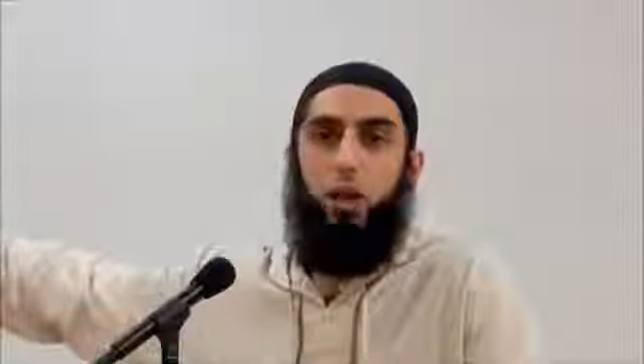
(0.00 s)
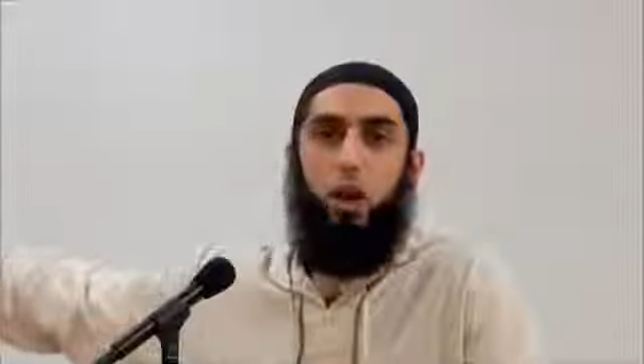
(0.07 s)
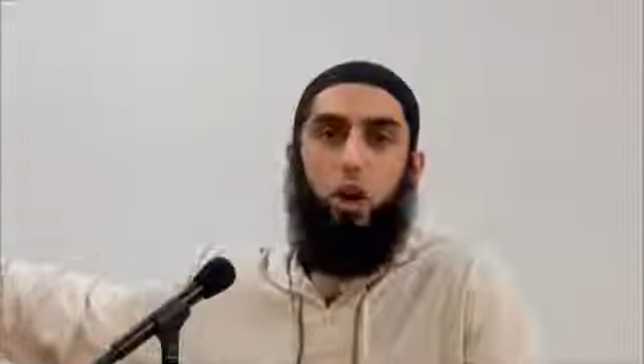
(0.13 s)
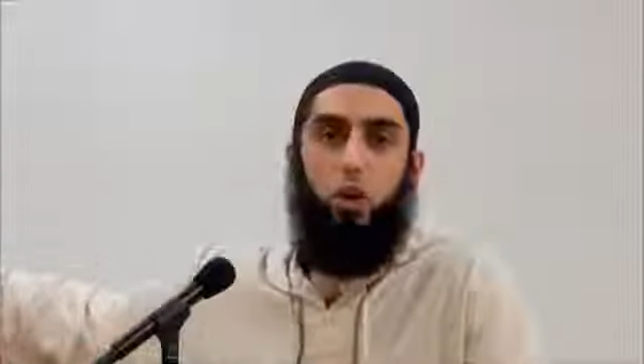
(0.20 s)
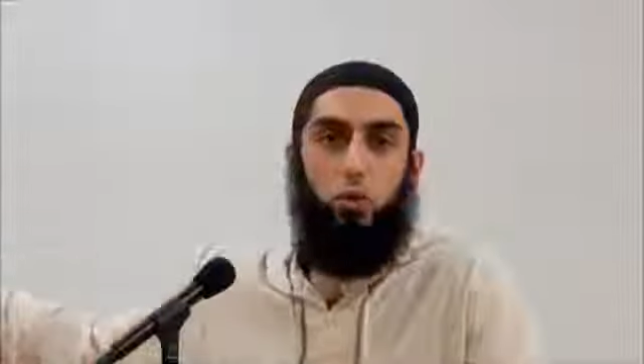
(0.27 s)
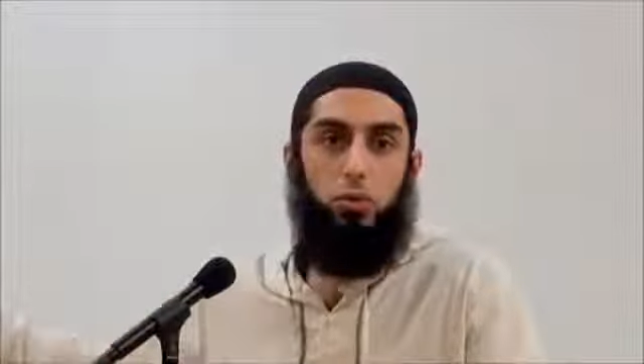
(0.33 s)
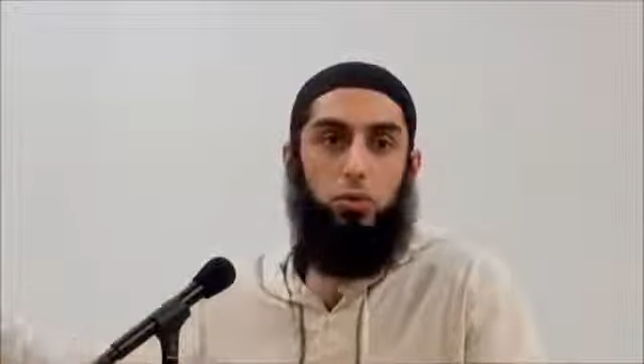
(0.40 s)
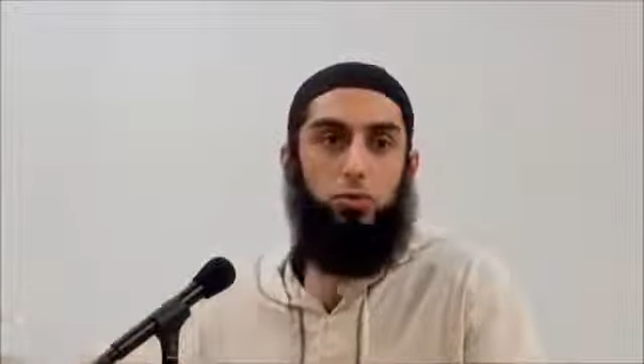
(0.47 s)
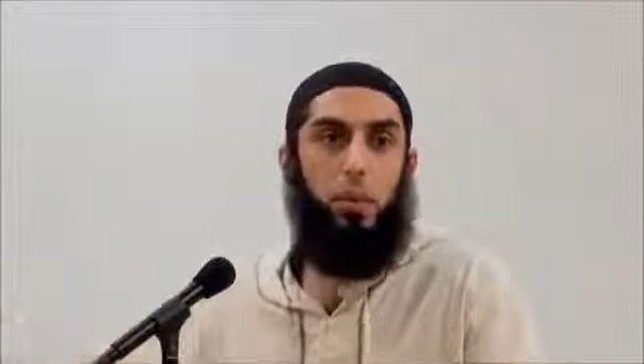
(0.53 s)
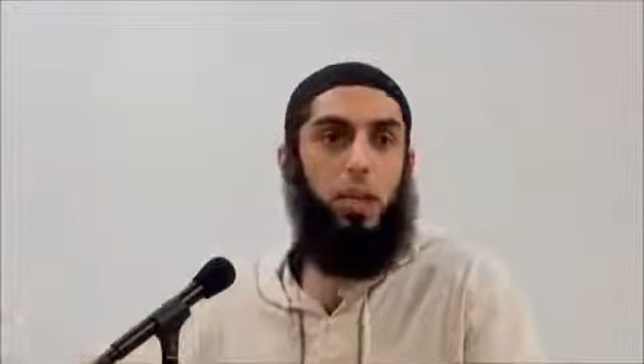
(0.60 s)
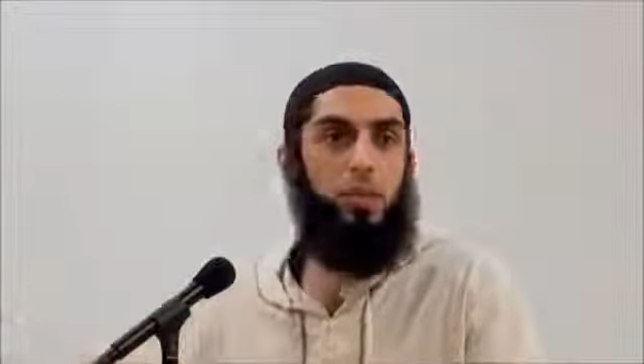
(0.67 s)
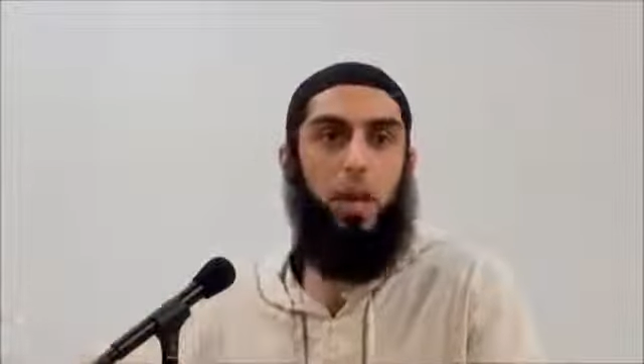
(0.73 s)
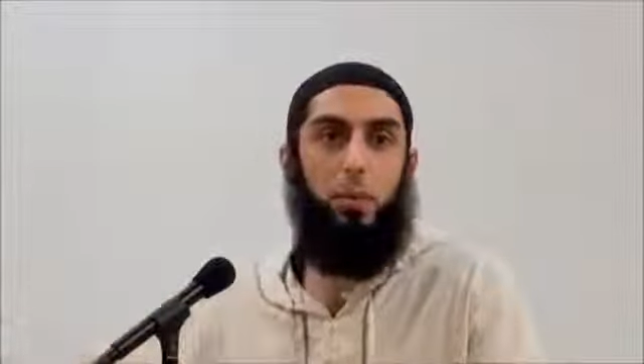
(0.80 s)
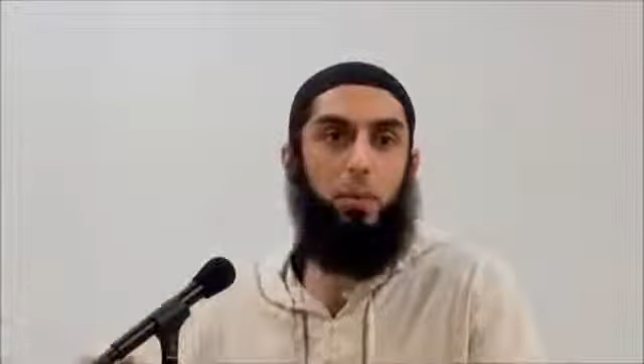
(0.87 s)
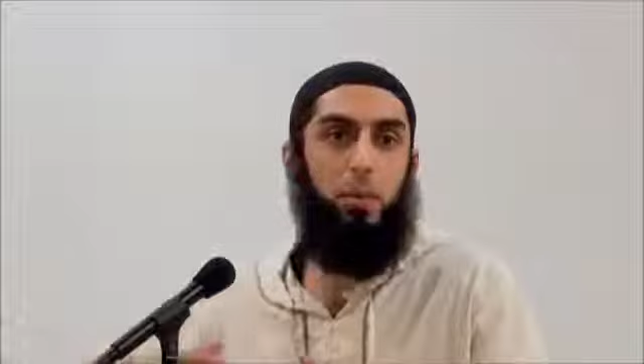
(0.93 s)
loan
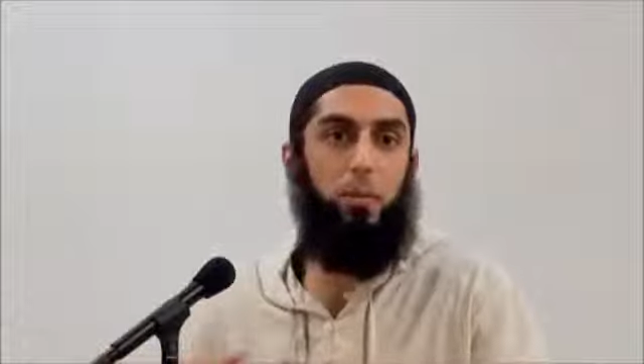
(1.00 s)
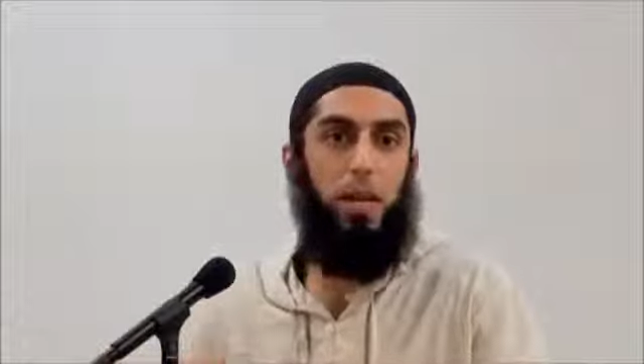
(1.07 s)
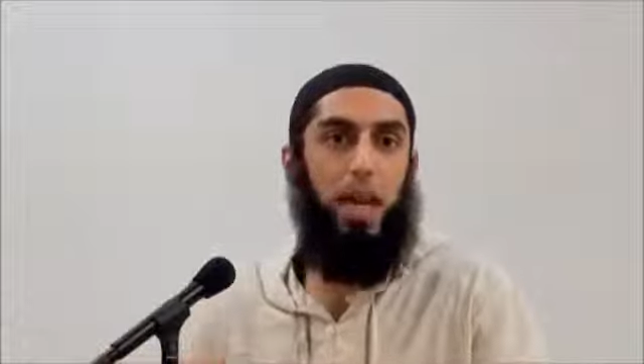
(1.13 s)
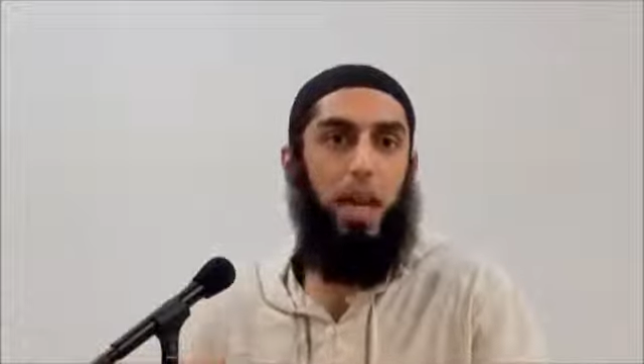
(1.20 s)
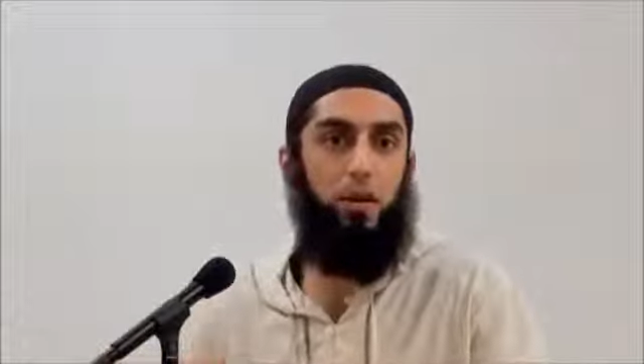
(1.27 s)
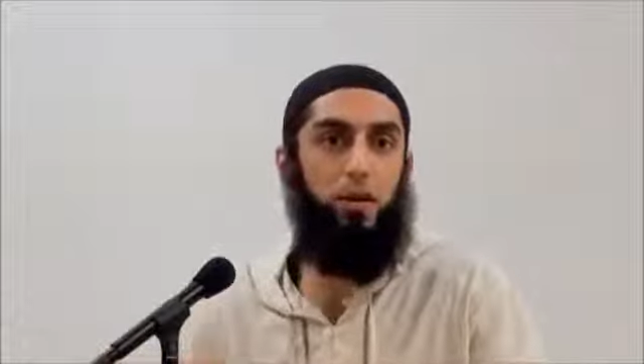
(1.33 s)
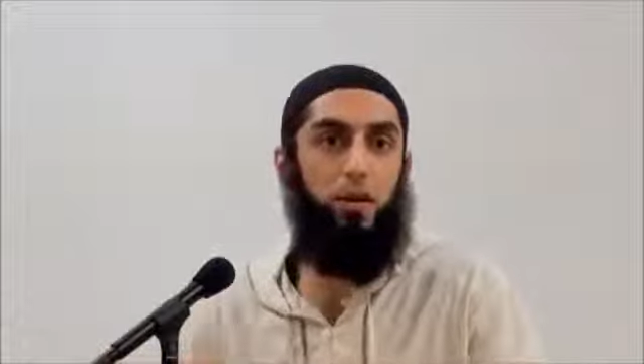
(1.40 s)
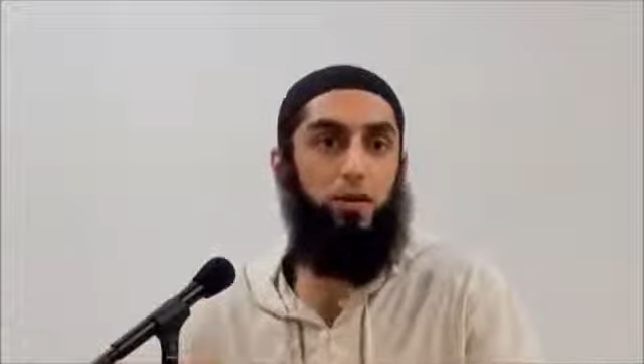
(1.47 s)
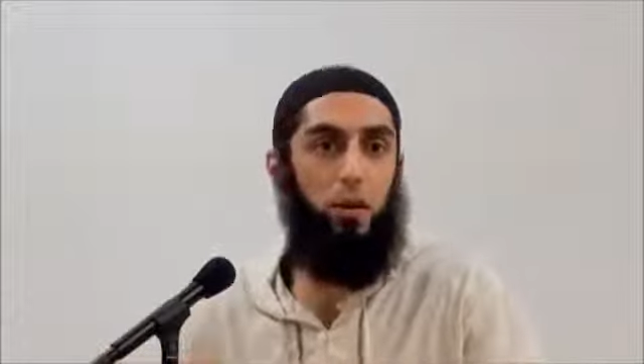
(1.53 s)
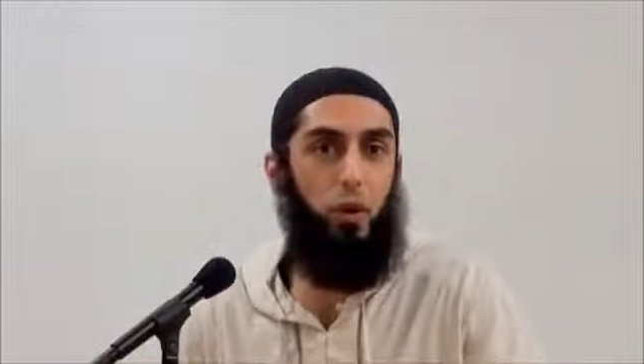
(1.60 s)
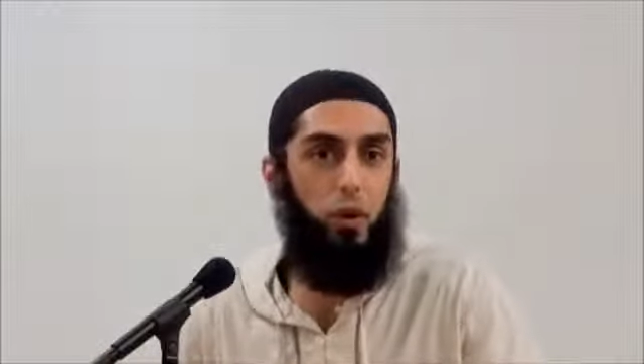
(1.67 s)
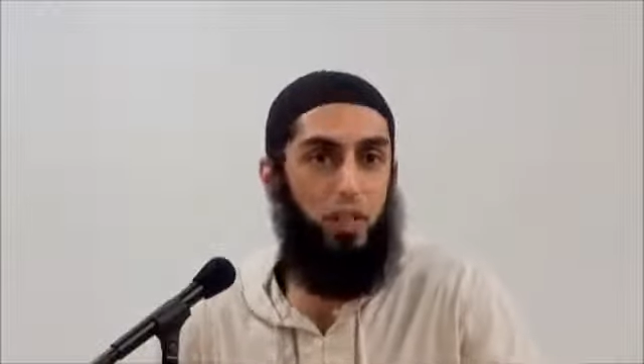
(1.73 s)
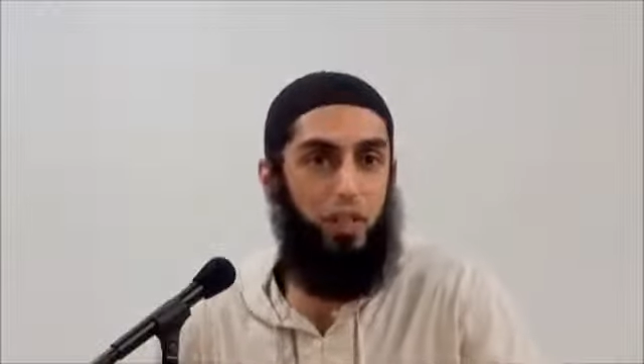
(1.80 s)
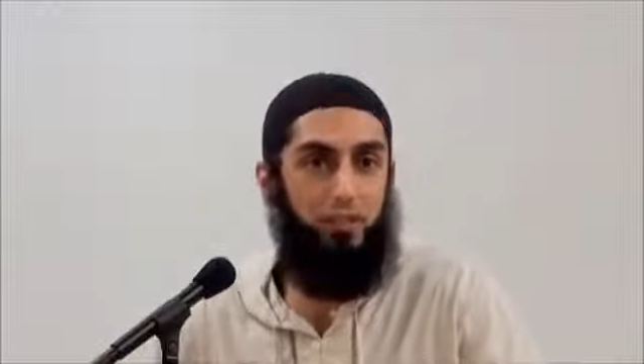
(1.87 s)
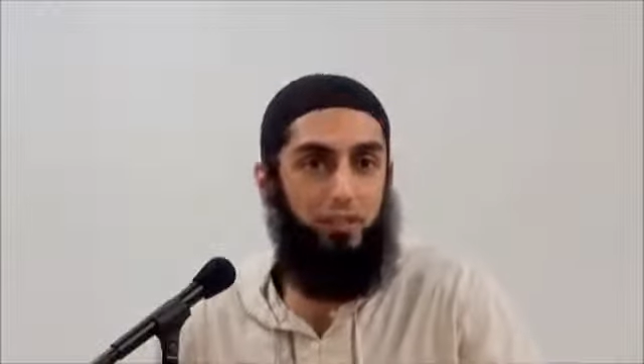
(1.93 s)
because I probably cannot
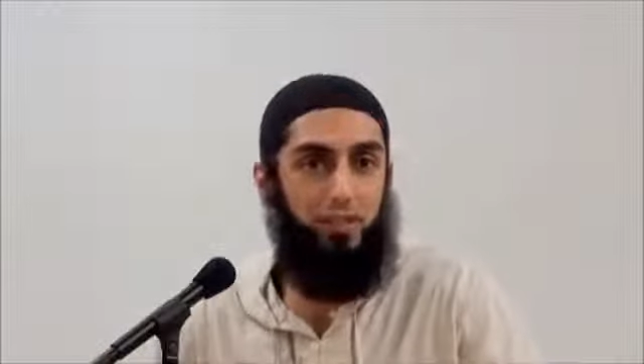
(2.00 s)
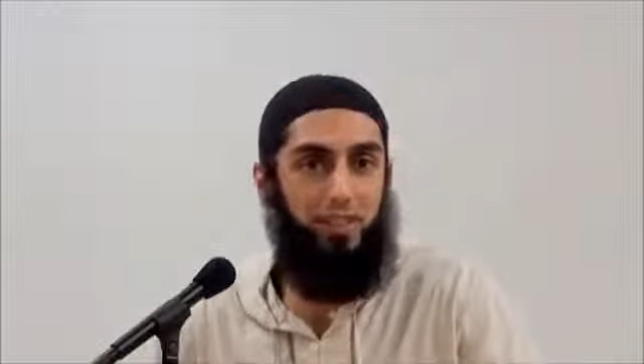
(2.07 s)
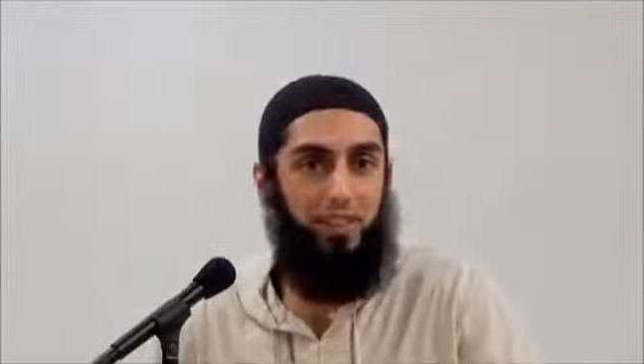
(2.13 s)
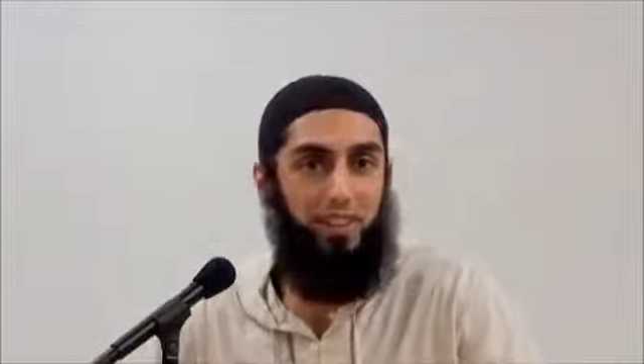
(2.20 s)
afford it,